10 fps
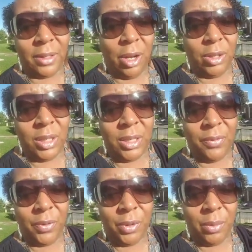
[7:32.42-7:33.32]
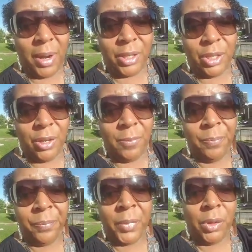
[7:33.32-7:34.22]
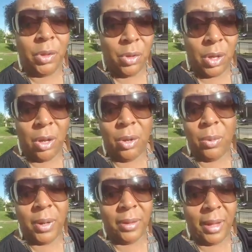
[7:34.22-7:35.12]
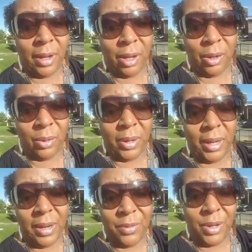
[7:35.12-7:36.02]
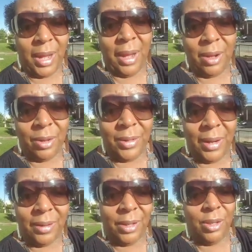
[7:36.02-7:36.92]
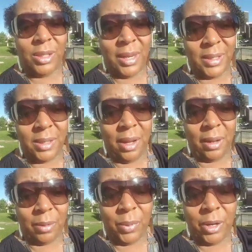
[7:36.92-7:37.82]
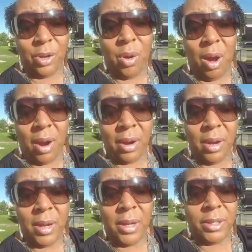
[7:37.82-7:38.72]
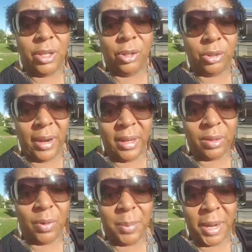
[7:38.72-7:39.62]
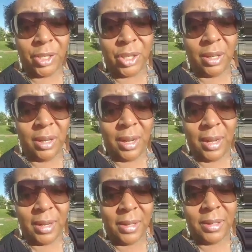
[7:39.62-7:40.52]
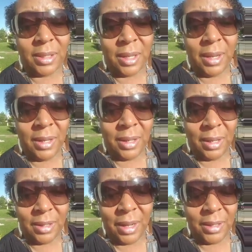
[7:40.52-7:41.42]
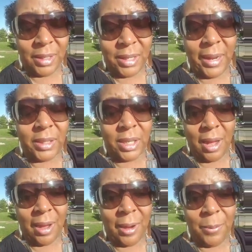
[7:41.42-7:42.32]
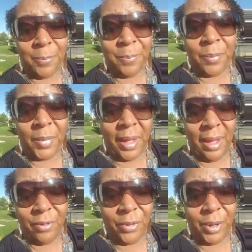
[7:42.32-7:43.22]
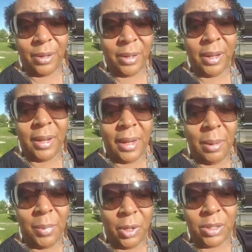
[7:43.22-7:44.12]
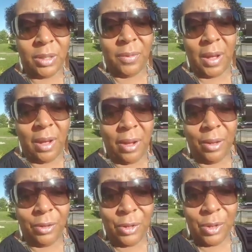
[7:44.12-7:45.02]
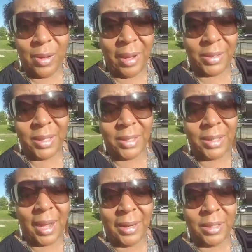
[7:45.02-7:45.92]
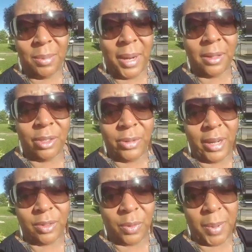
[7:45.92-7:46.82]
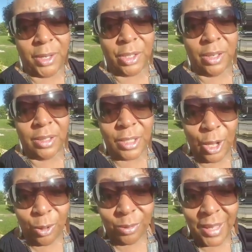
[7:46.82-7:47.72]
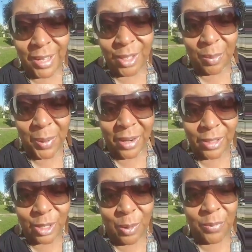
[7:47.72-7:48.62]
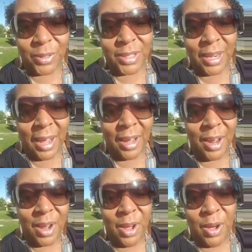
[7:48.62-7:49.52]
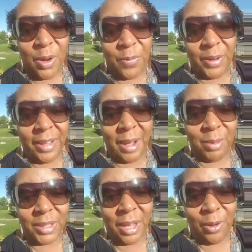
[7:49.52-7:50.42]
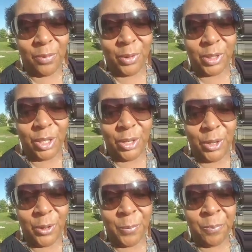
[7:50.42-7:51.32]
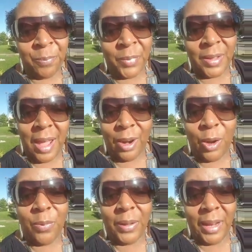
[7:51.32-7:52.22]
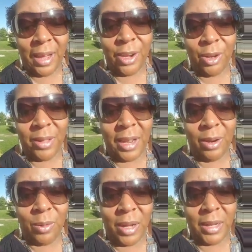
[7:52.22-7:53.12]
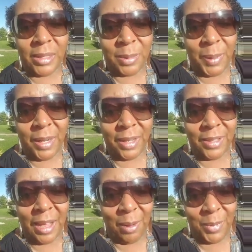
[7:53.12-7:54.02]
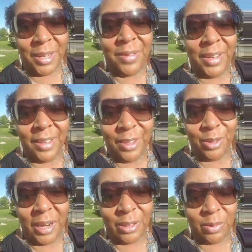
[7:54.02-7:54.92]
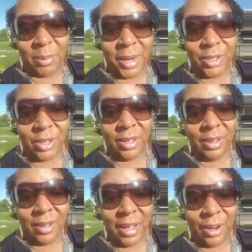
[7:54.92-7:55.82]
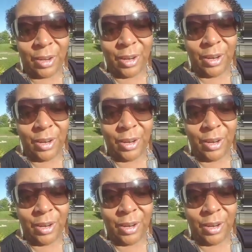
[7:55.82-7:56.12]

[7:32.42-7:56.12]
goes a different direction, you go where they go. And if you can't go there, then you stay stuck where you are. So transformation it takes time, effort, and most of all, you have to decide to make the transformation. So that's our Periscope for today. Hopefully that was helpful to you. Not hopefully, I know that it was, because I'm living in the transformation that